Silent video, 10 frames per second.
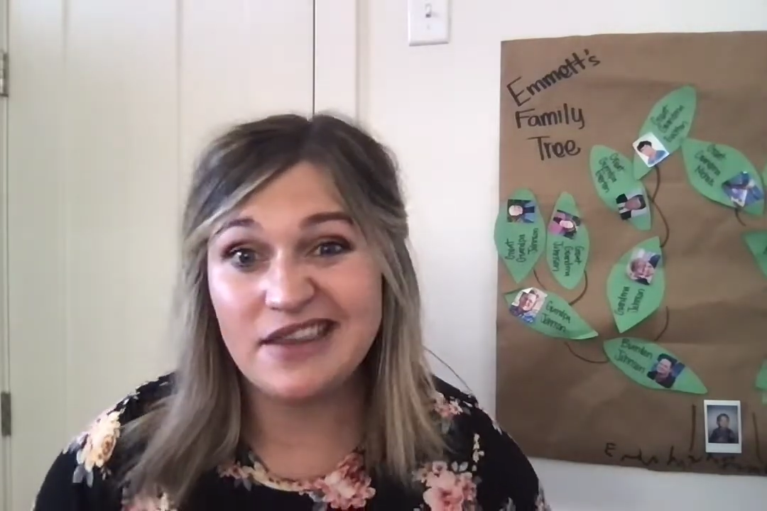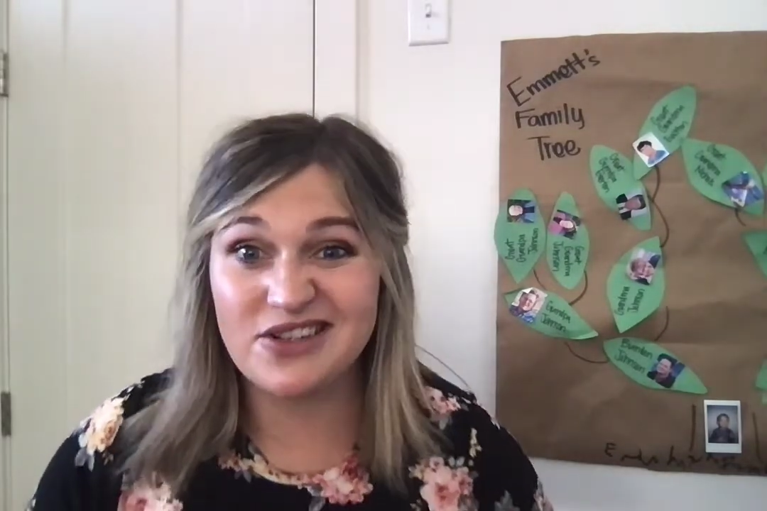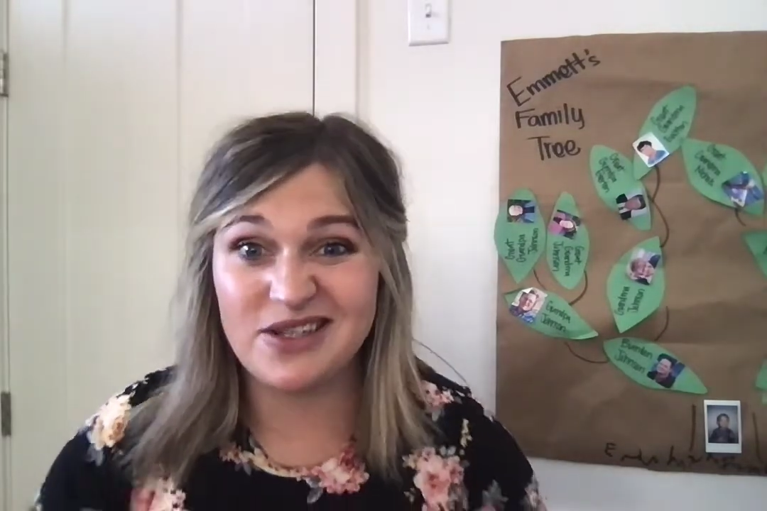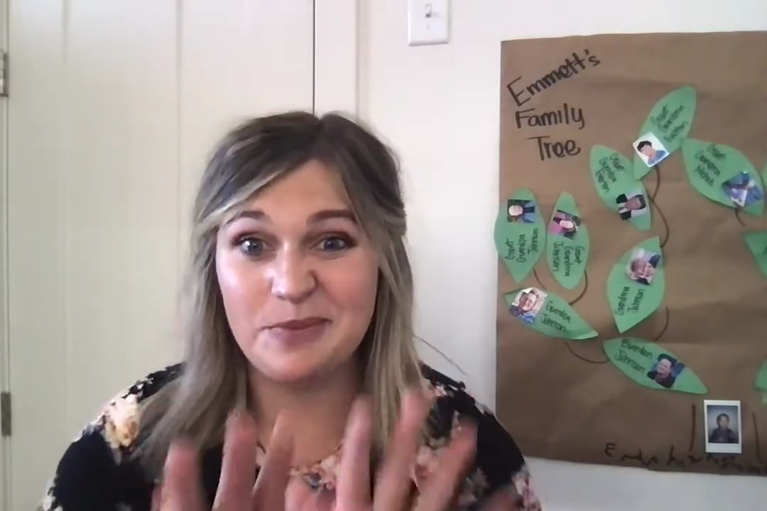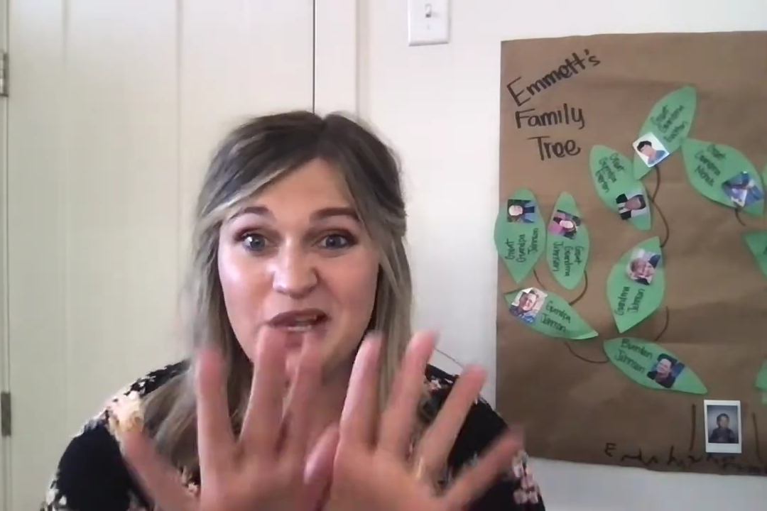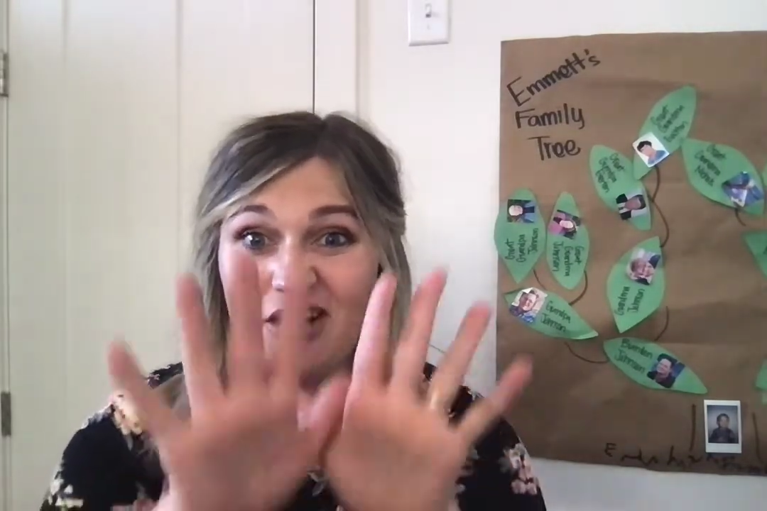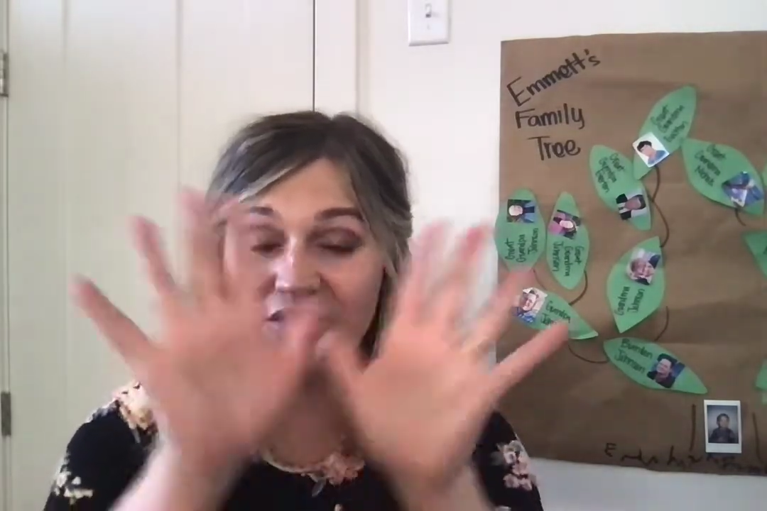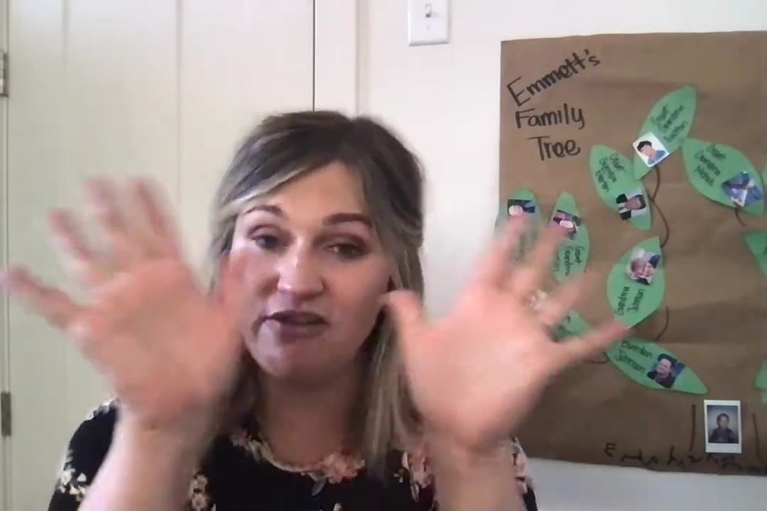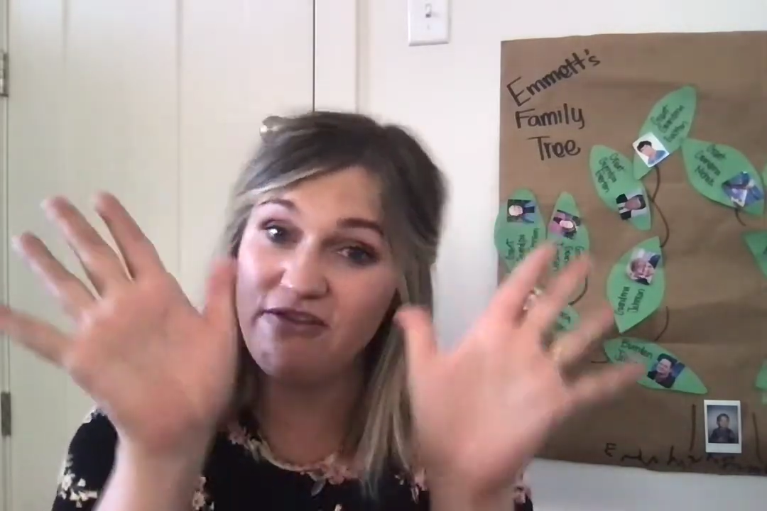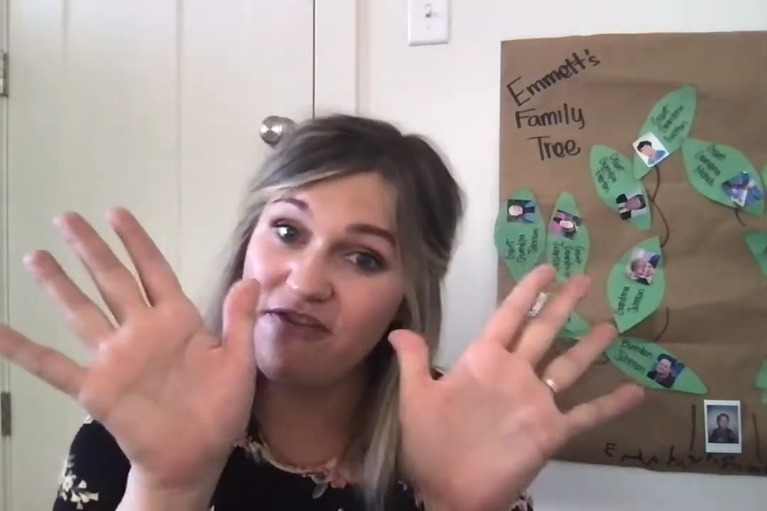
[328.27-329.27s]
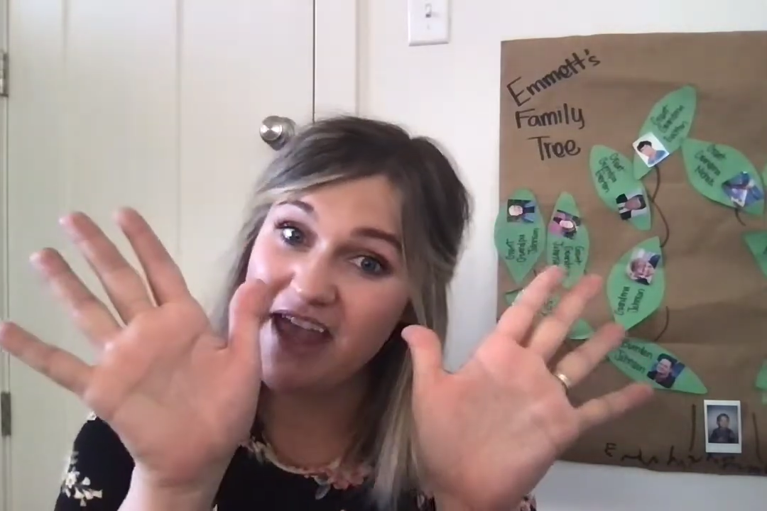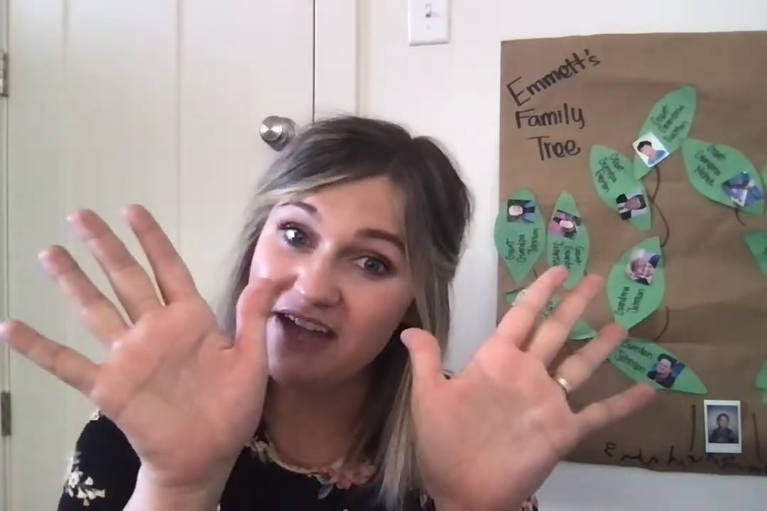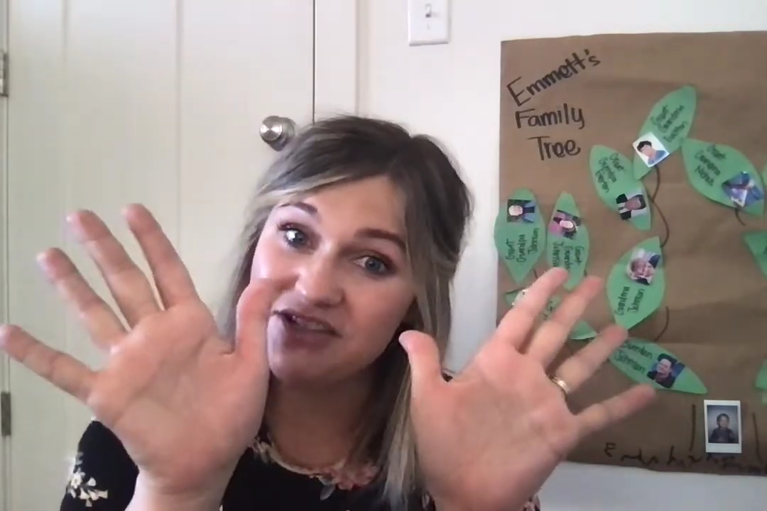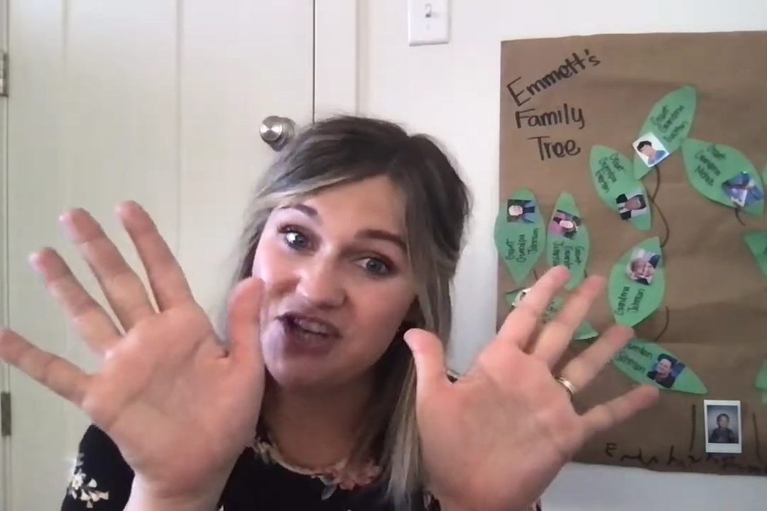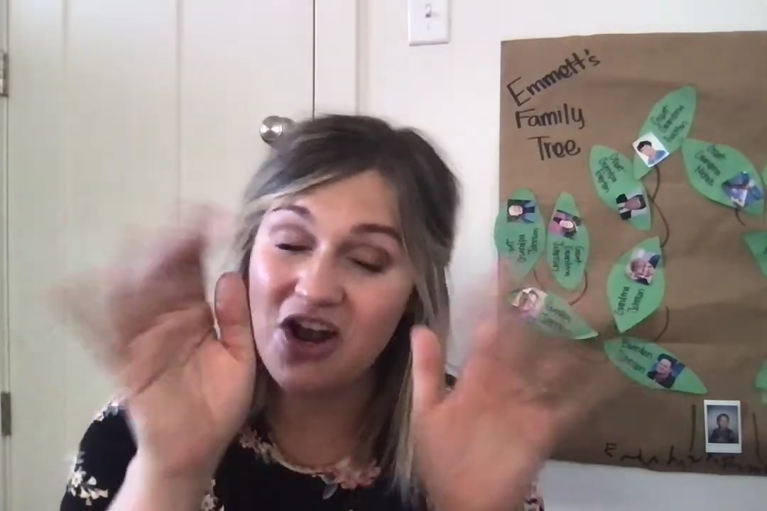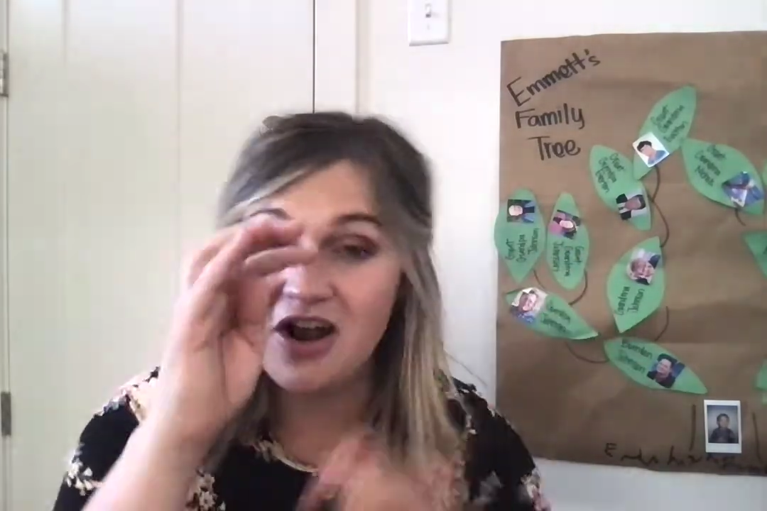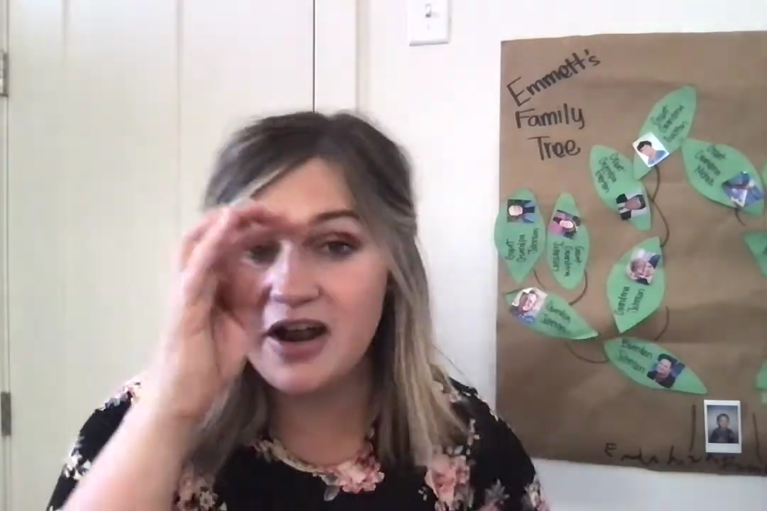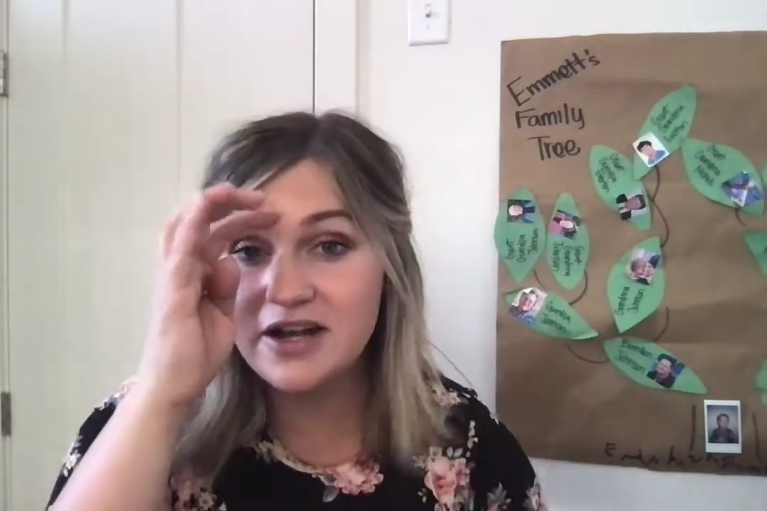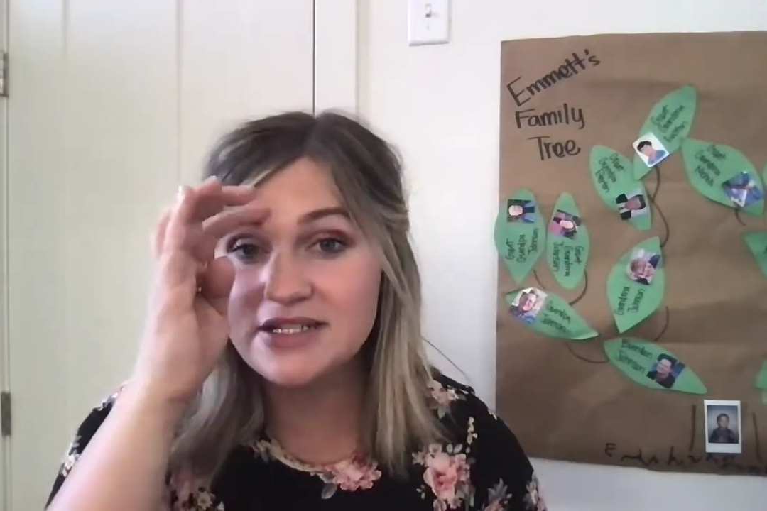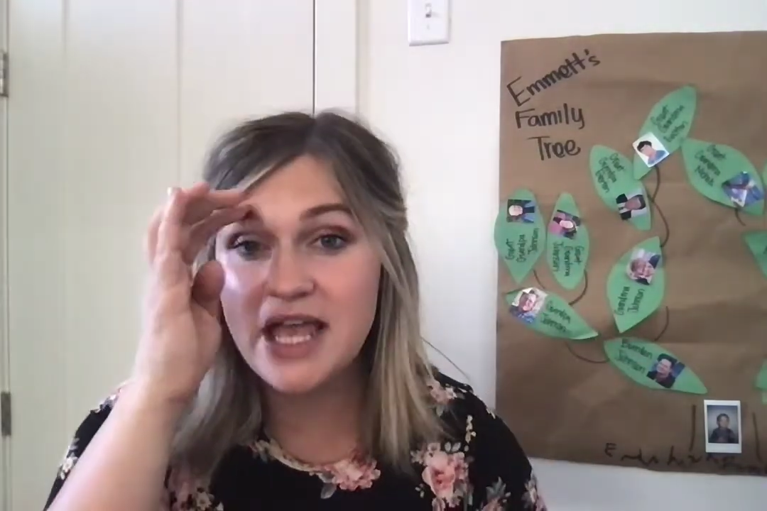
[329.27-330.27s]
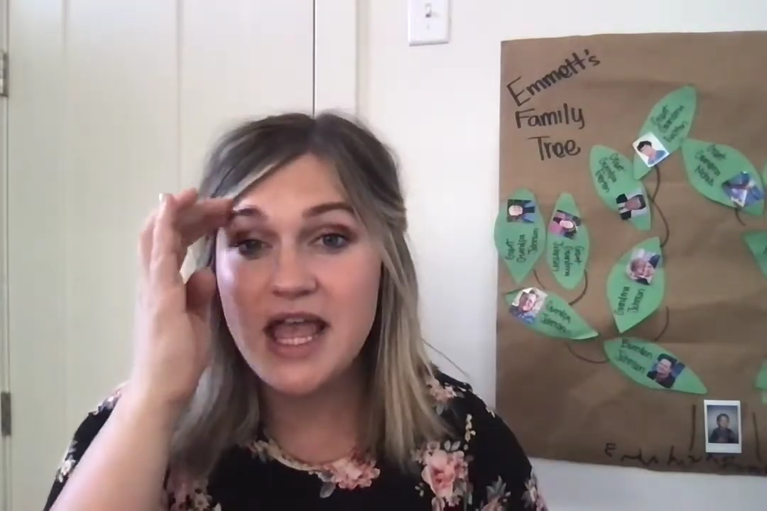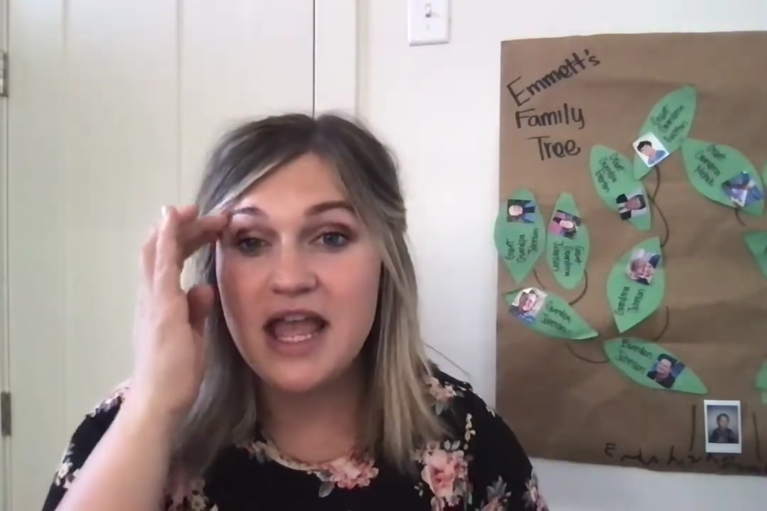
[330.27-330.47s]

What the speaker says: There's something called a fan chart.